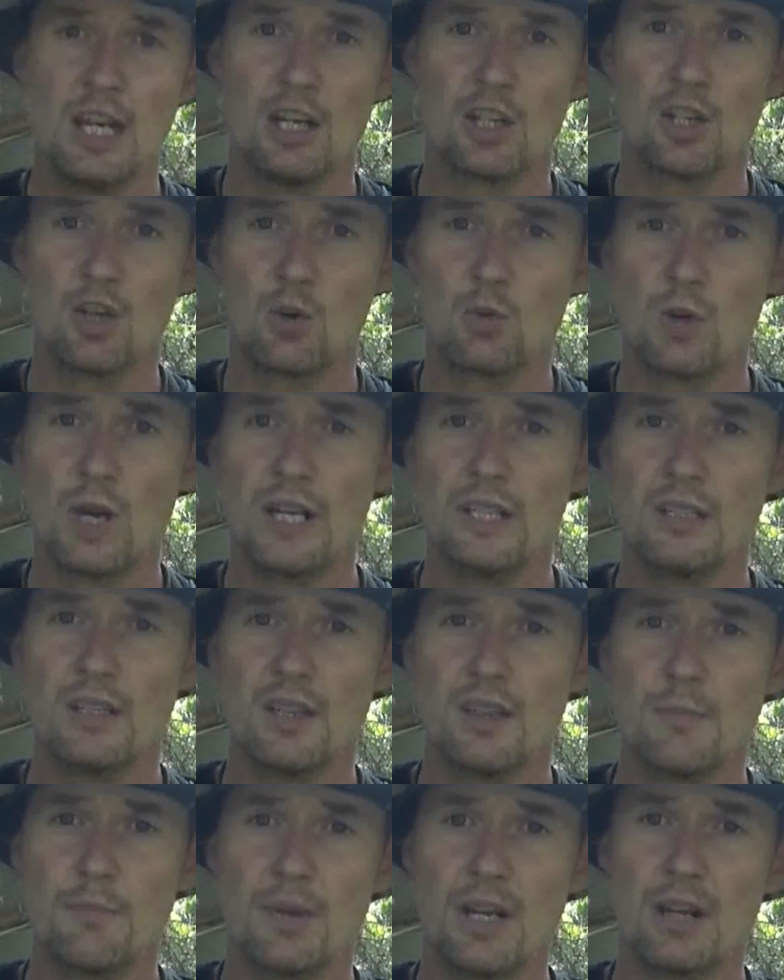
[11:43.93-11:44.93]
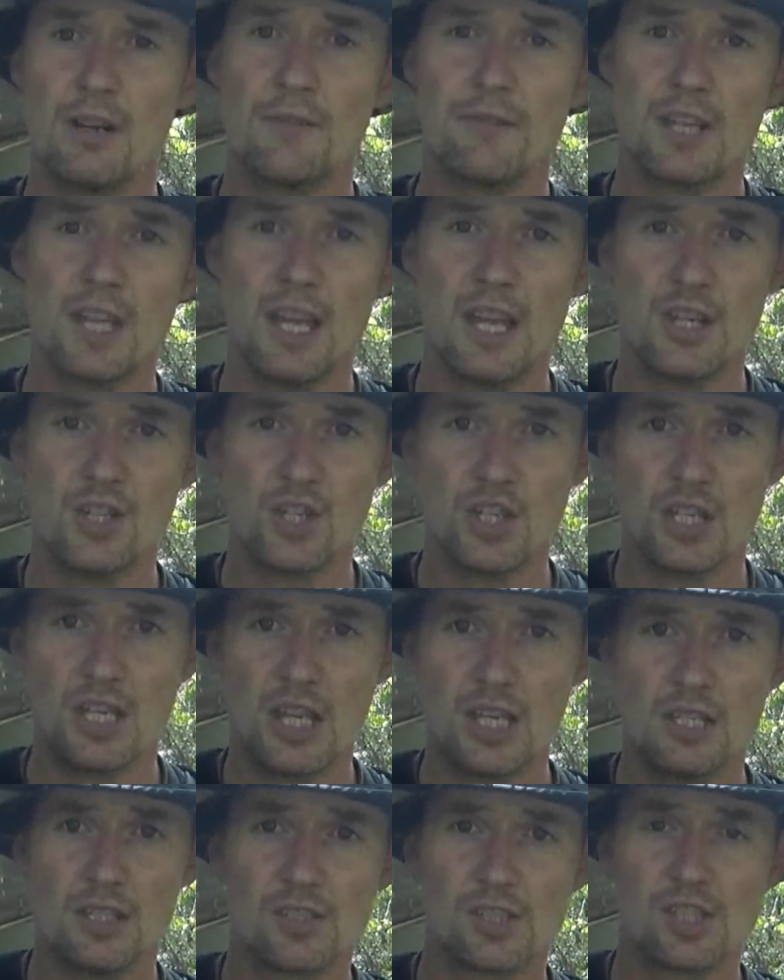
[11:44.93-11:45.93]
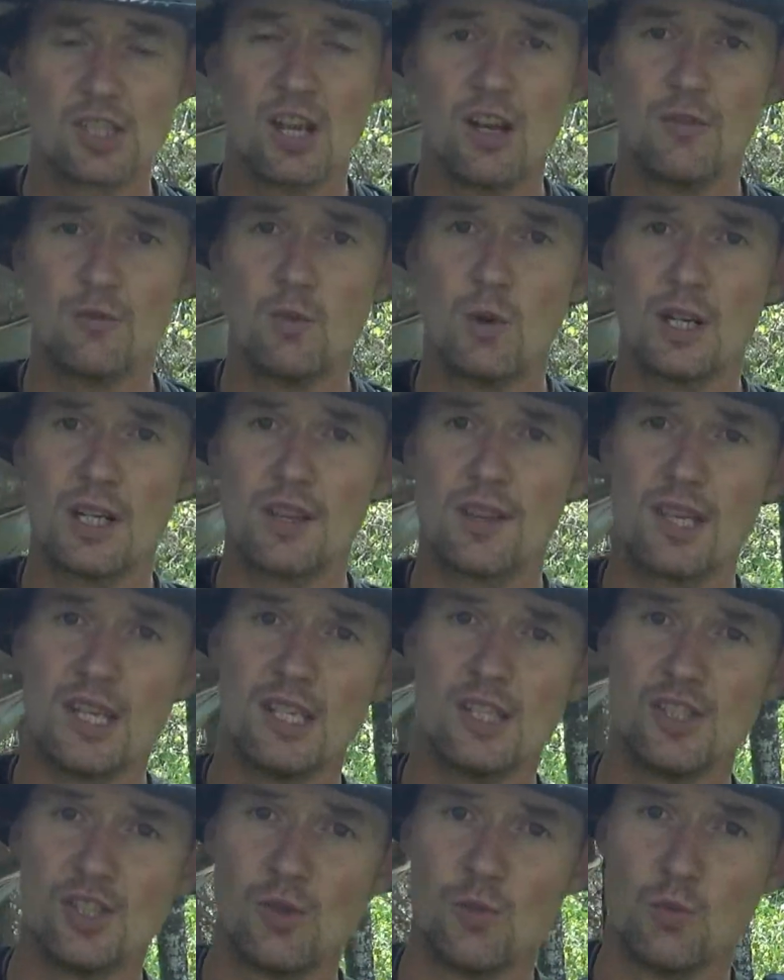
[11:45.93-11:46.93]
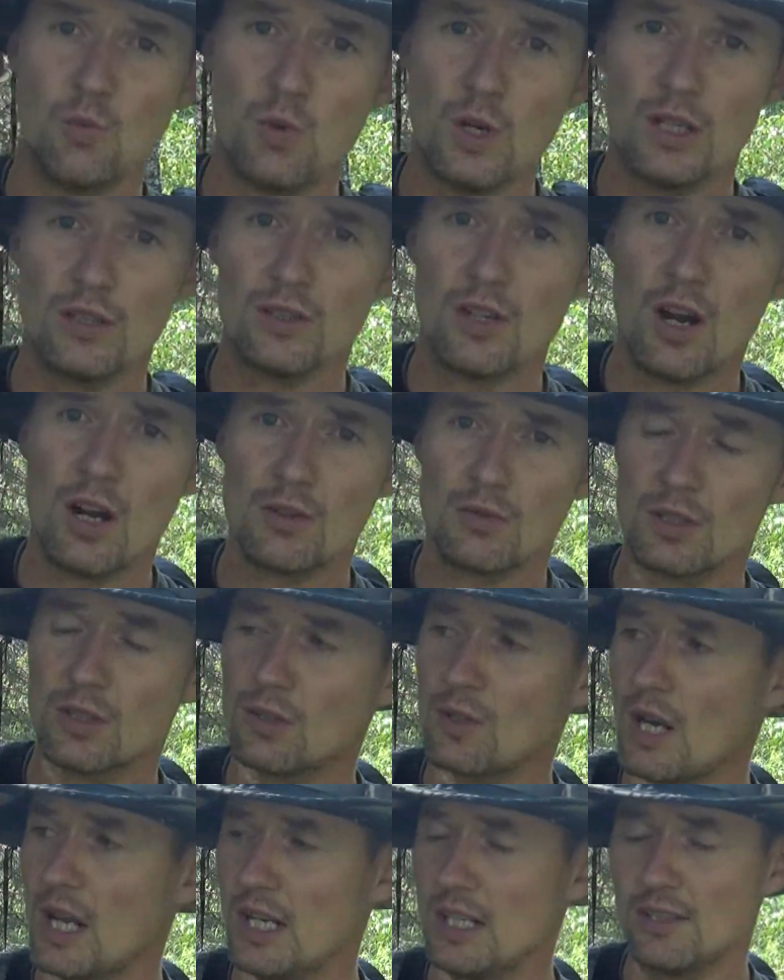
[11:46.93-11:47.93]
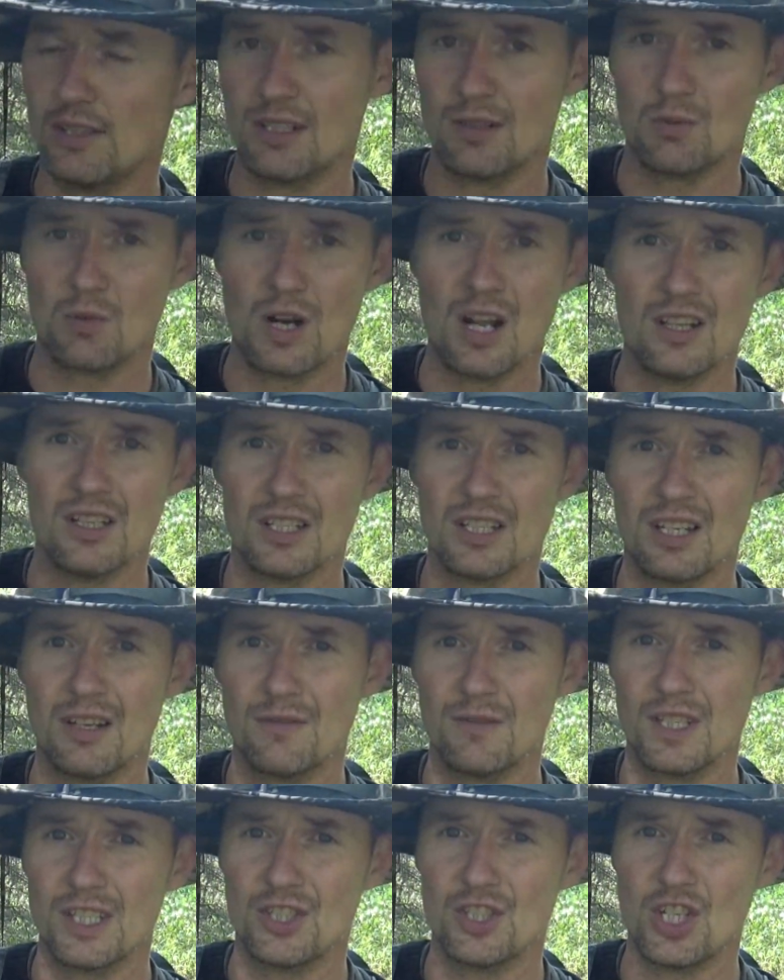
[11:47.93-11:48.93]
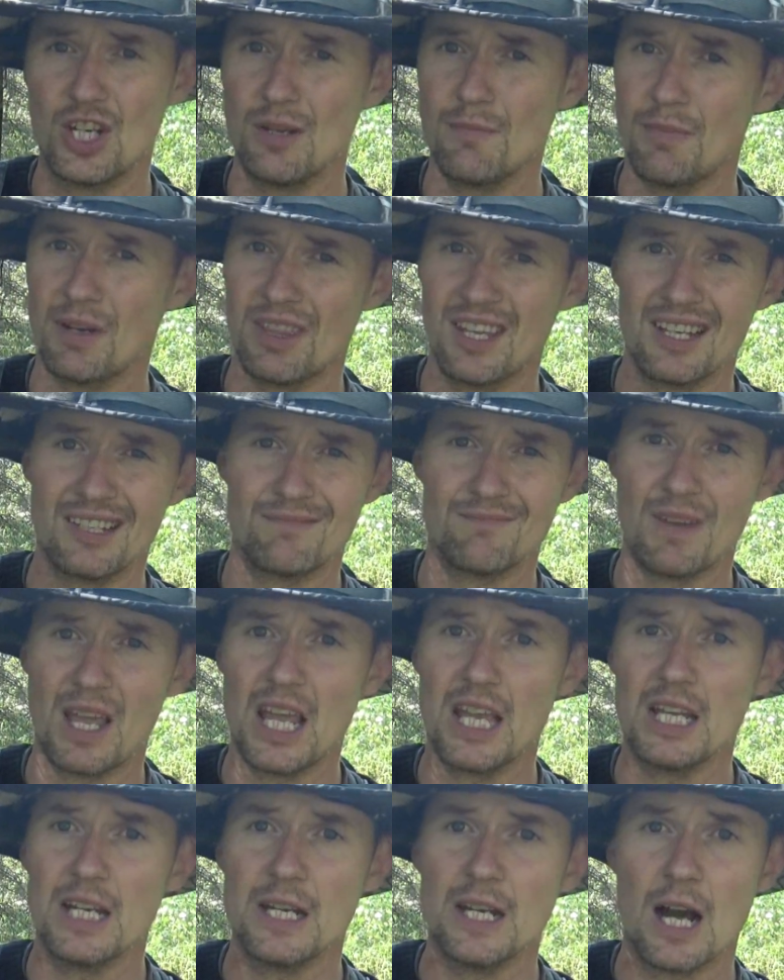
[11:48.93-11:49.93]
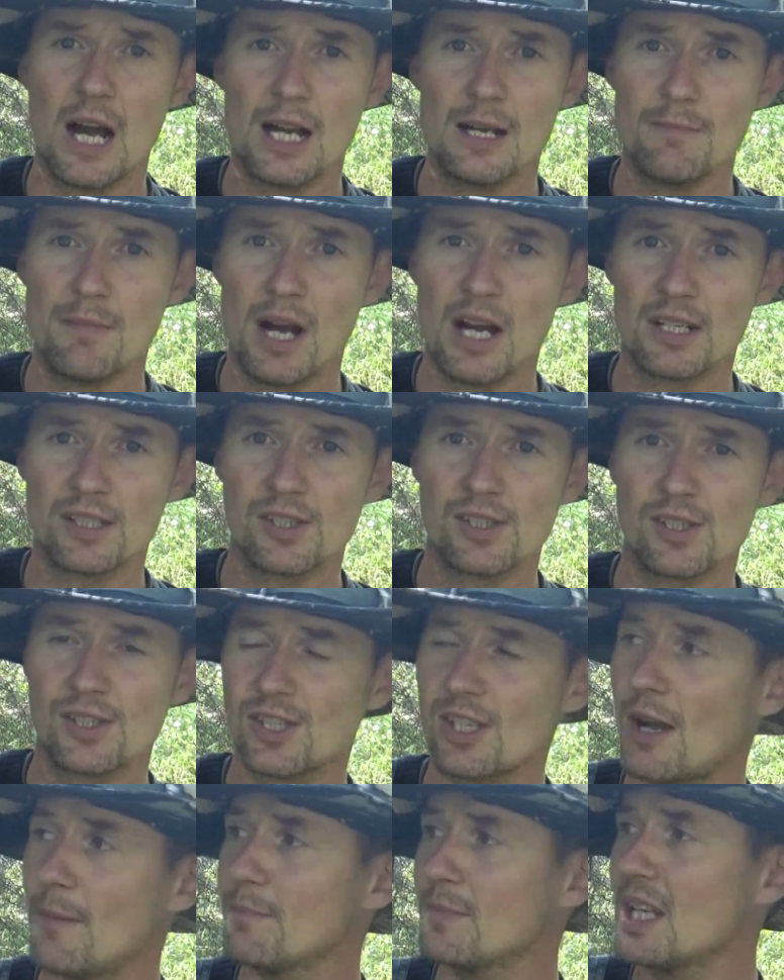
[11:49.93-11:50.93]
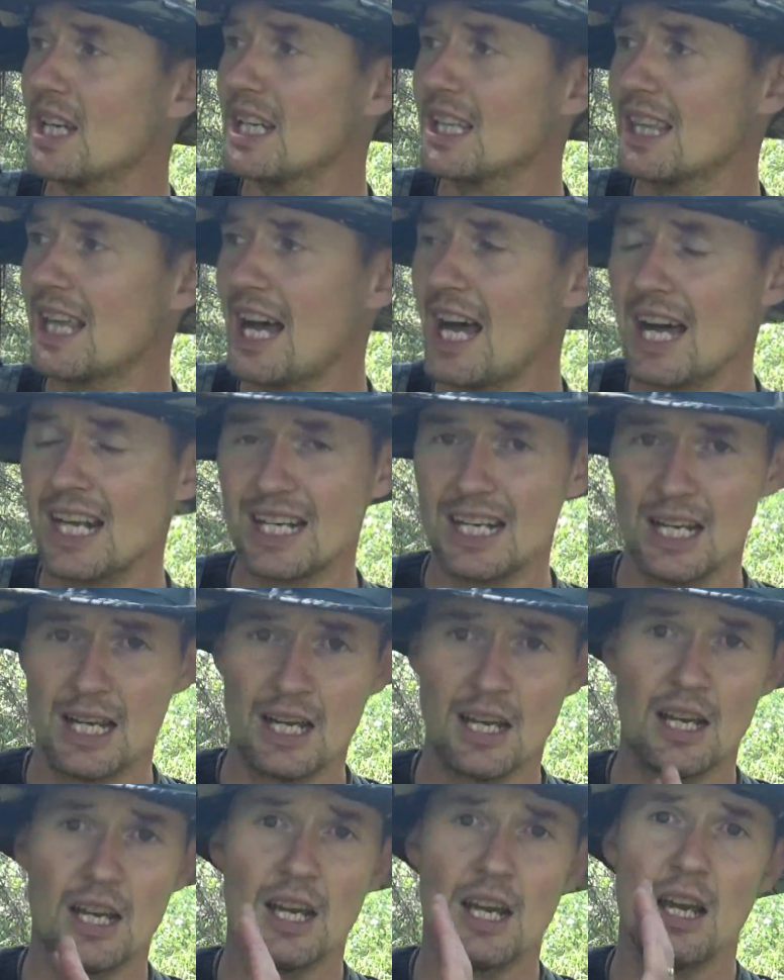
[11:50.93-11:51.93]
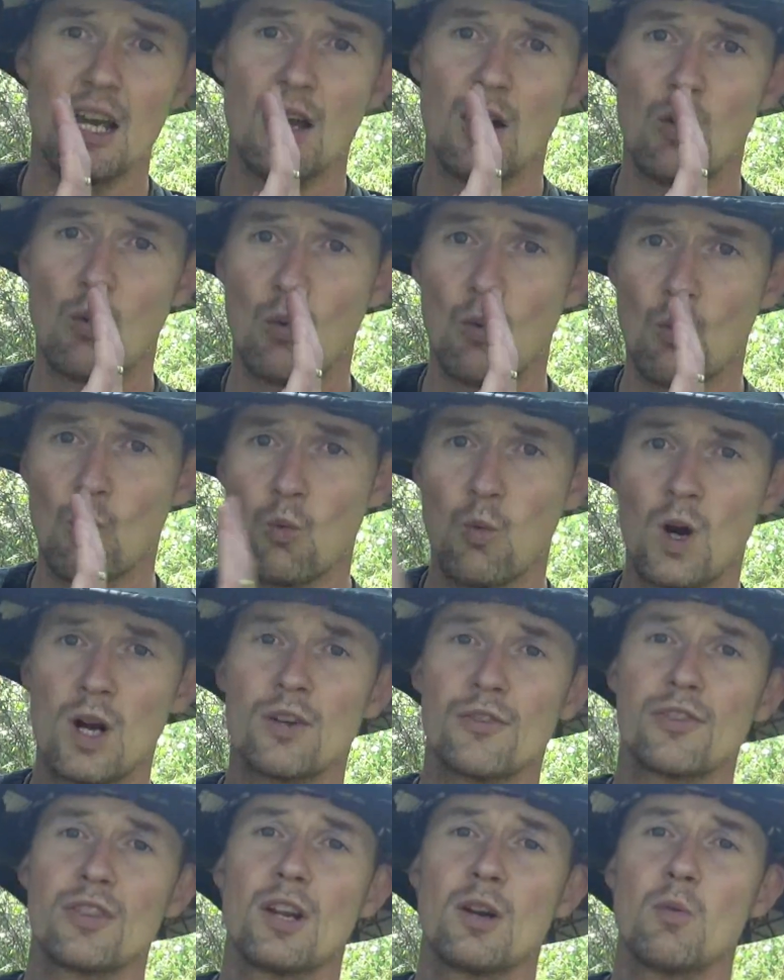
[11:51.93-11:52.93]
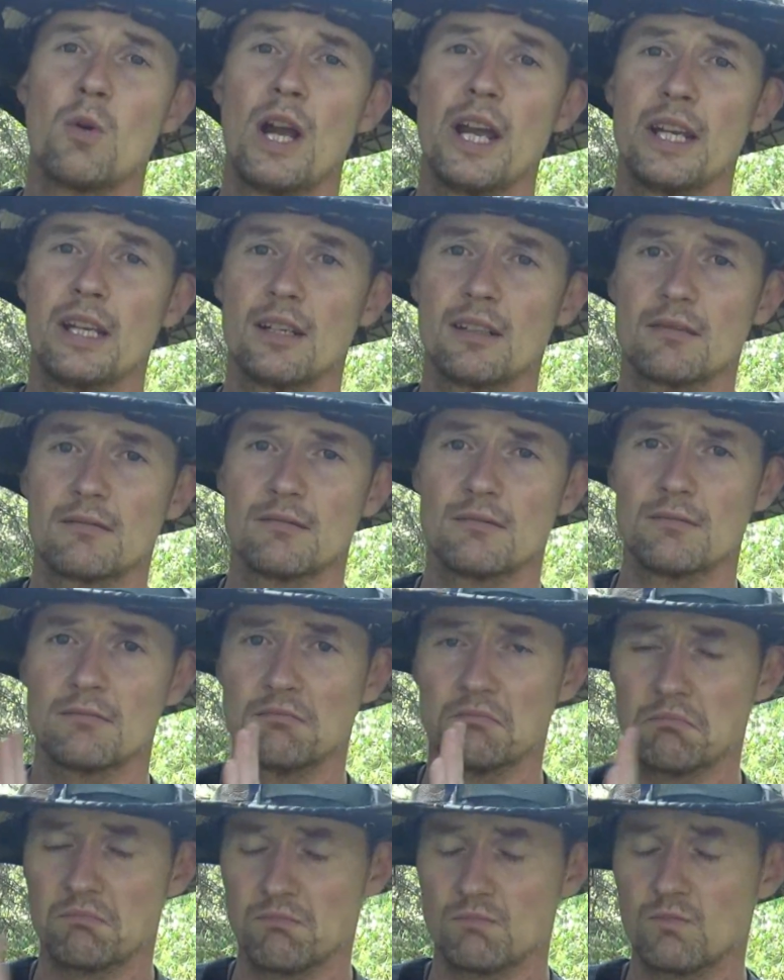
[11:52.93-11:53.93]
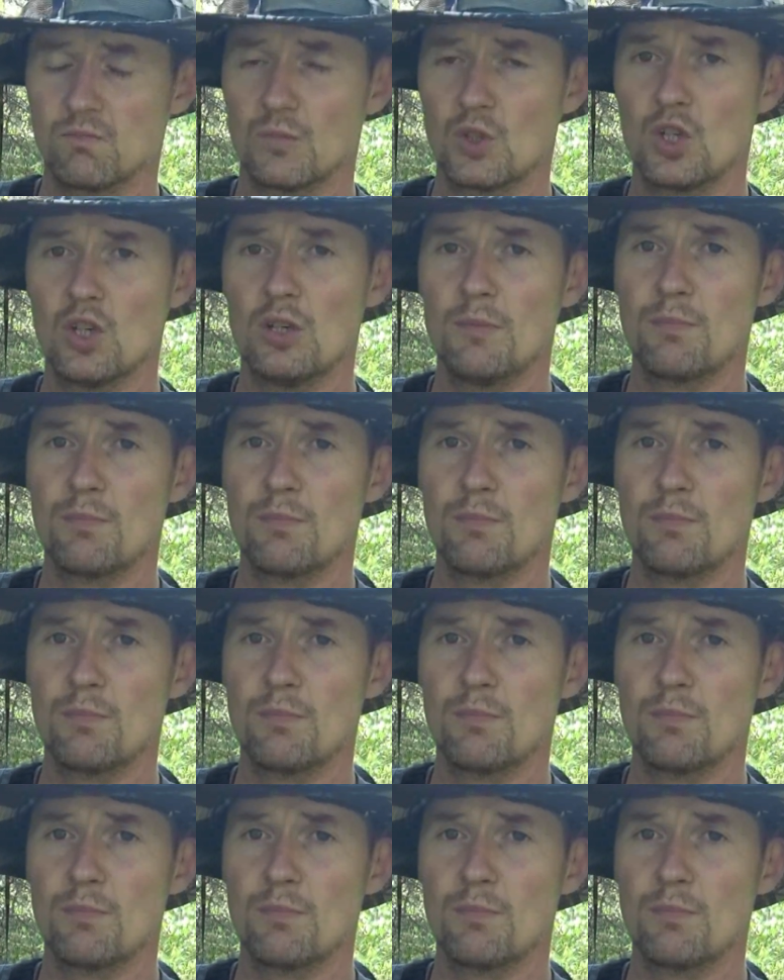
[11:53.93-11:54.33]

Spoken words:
go right to the purification, get yourself one of these. You will not regret it. They're relatively cheap. I think 89 bucks or something like that. Worth their weight. Good